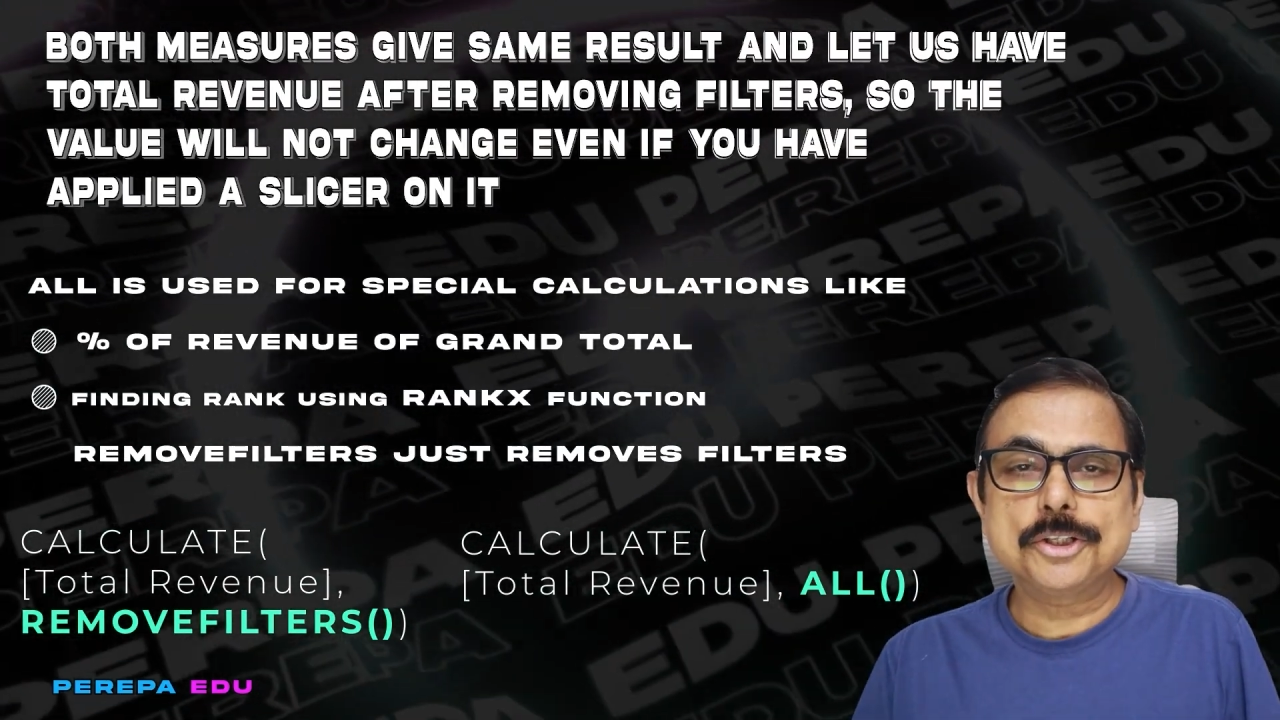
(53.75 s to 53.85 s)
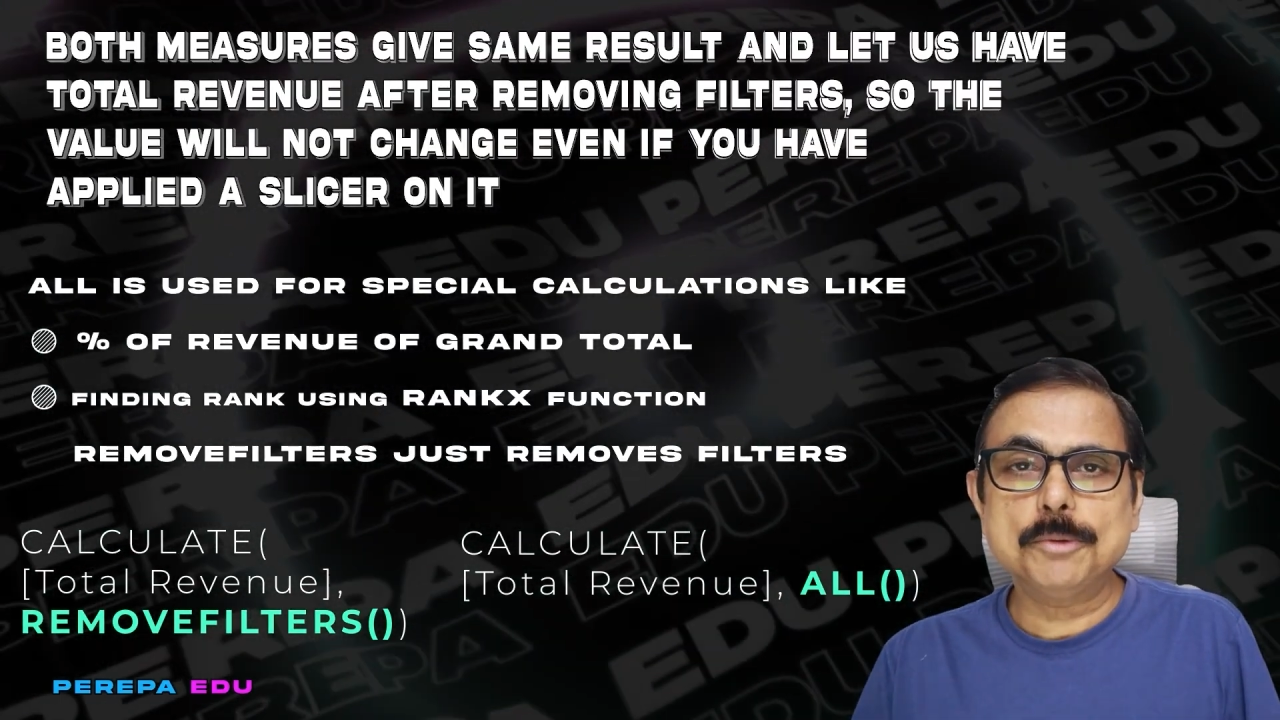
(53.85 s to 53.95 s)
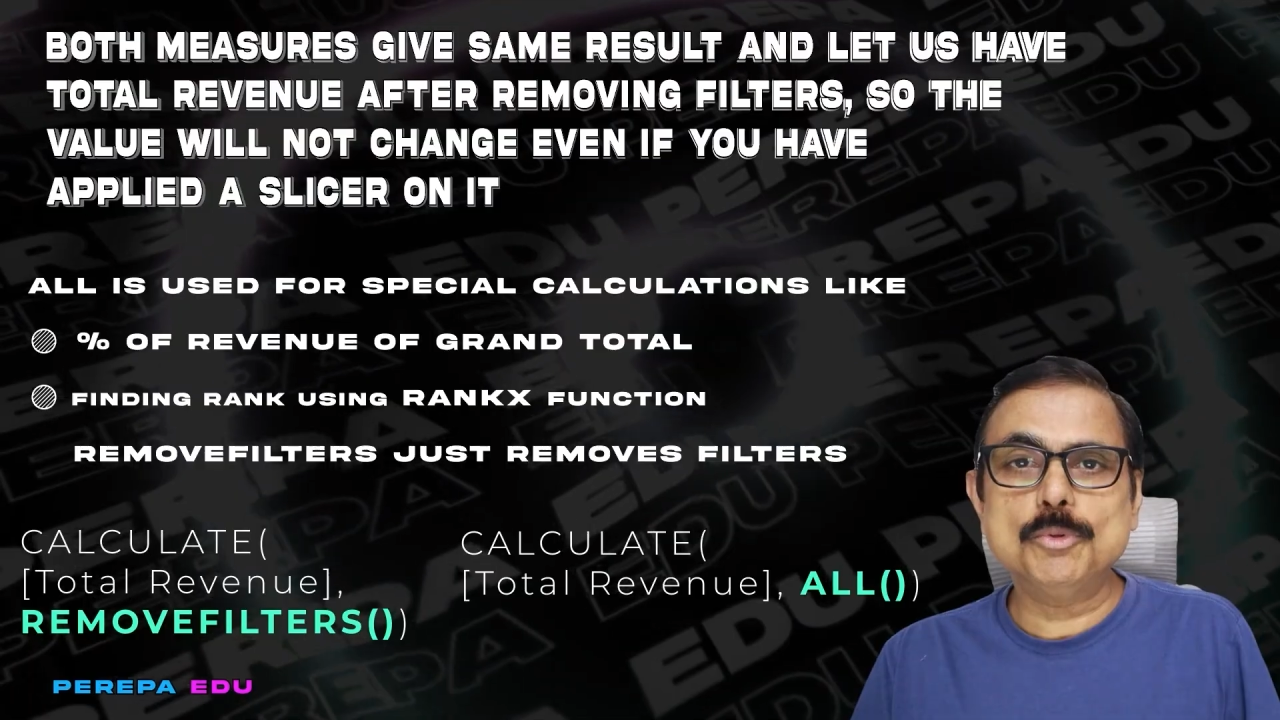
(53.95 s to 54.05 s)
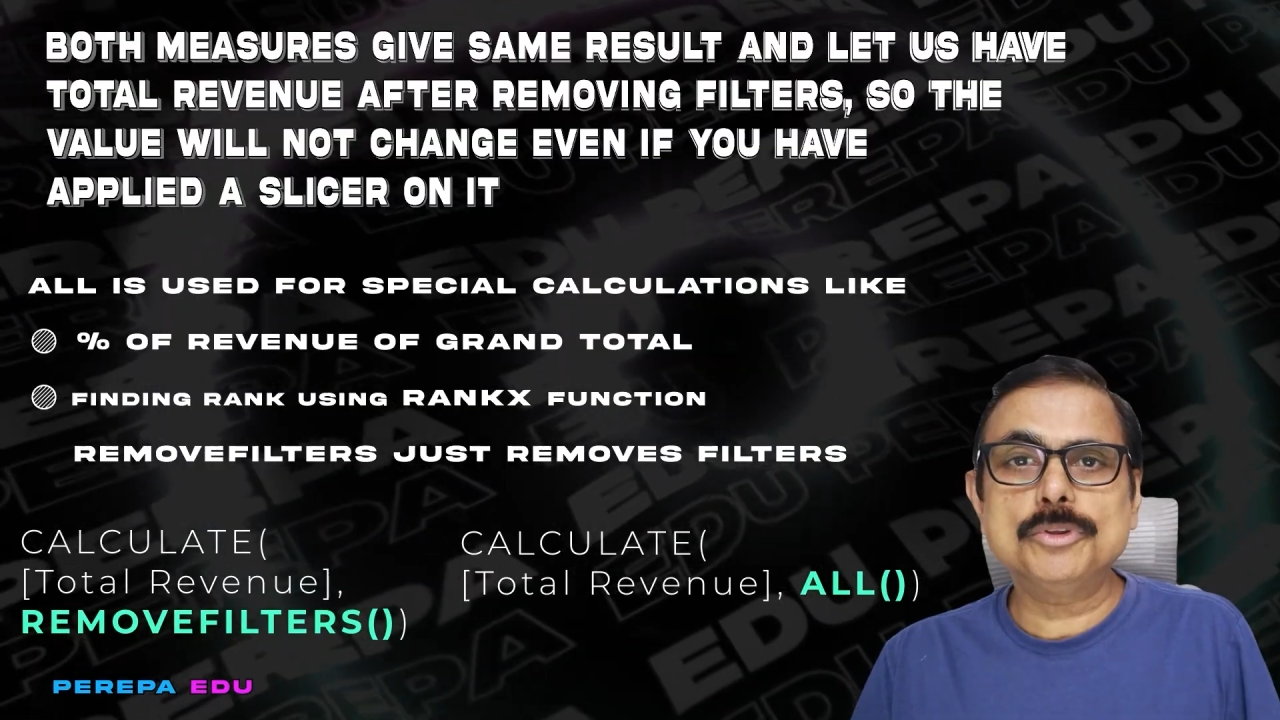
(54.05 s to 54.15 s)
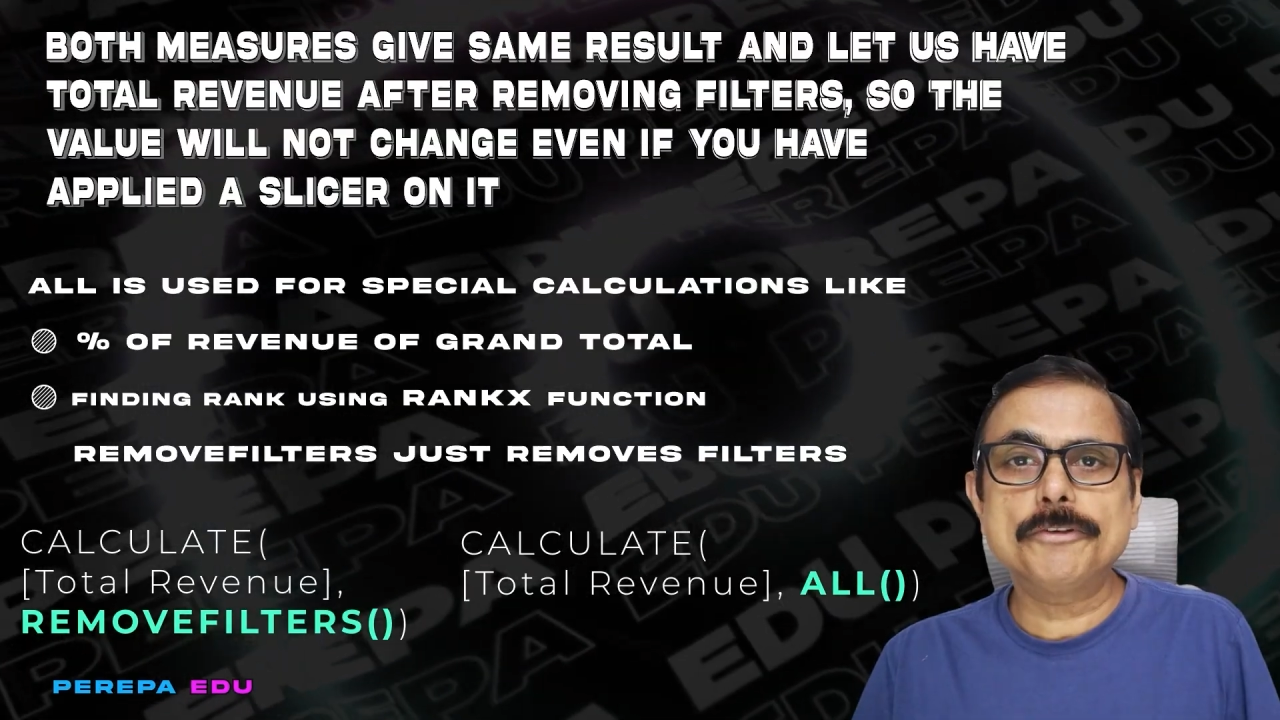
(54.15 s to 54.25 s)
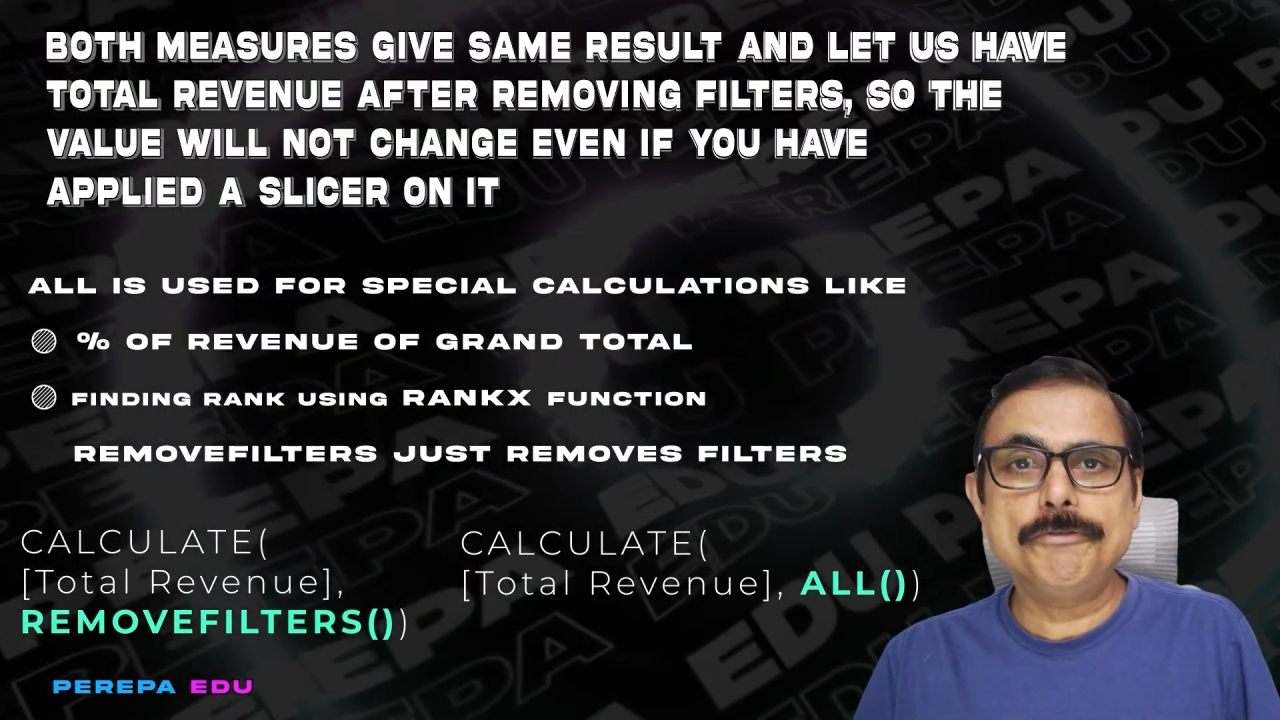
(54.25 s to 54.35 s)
remove the